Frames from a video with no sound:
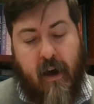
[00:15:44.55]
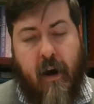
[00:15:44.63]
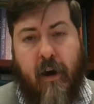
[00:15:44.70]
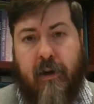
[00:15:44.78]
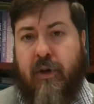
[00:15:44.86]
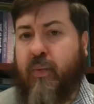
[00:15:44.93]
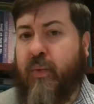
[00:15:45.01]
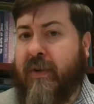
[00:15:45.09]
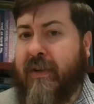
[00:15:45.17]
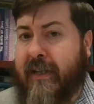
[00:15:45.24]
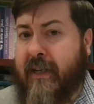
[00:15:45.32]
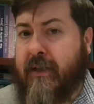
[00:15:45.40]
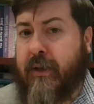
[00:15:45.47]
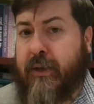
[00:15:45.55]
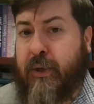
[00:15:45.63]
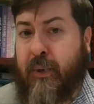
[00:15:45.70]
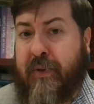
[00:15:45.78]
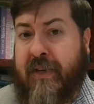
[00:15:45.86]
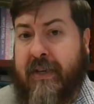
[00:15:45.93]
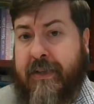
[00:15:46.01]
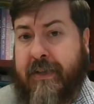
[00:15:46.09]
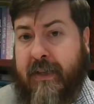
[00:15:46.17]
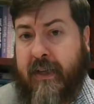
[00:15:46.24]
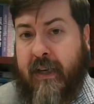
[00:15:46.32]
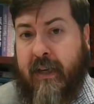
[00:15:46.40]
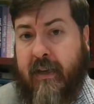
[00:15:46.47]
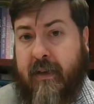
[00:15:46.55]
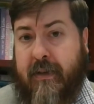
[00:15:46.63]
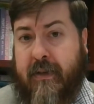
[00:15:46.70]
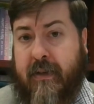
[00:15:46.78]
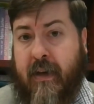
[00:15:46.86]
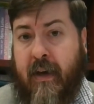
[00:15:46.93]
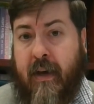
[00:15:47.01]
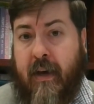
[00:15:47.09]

Are you willing to do these things